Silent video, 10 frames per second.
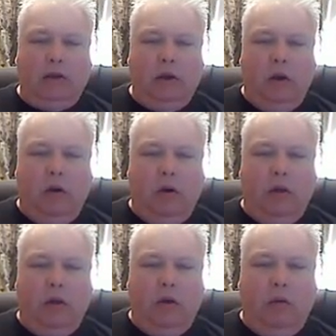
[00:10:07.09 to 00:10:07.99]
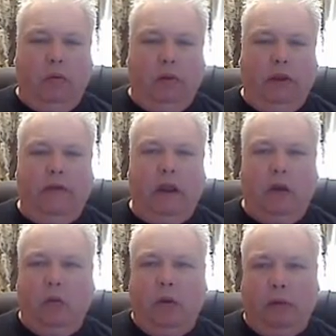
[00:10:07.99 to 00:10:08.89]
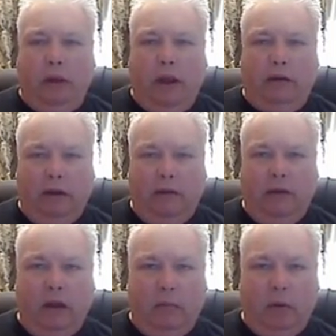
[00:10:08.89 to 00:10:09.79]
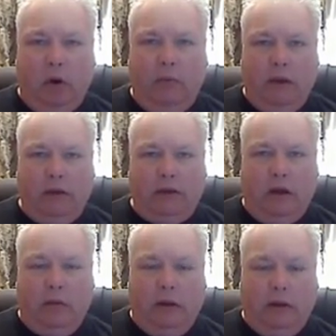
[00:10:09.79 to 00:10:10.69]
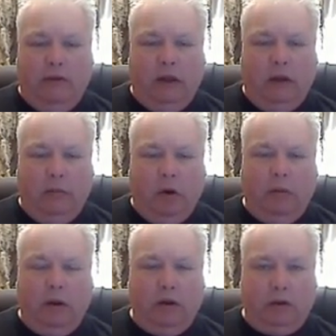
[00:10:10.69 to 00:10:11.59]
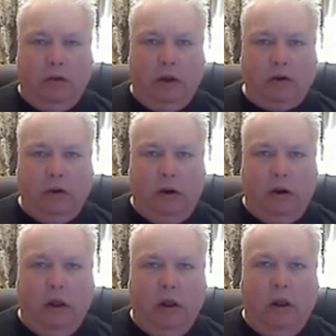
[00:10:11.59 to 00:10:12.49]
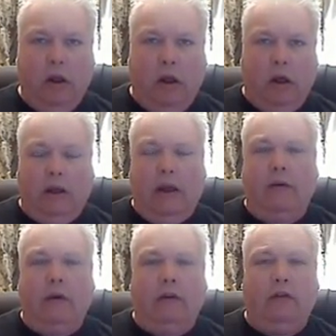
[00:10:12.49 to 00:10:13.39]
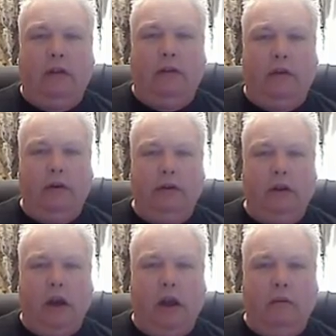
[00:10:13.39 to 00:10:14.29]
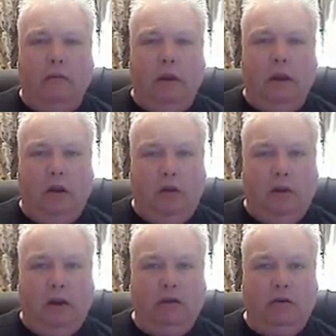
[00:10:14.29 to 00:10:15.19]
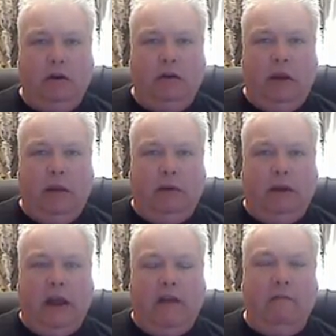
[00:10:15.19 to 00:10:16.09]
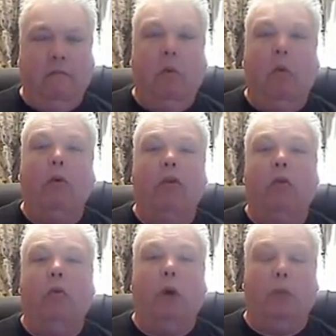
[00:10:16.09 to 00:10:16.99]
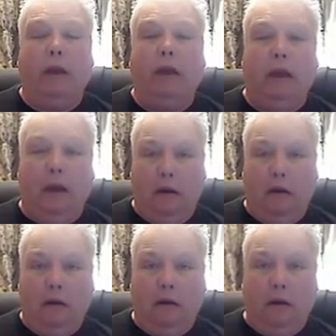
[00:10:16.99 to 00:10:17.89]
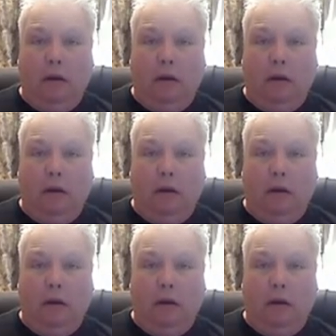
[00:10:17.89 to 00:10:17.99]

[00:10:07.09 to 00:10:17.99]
And so living in one place, living in a permanent settlement, living in a permanent structure allowed us for the first time in human history to be able to have more than what we needed.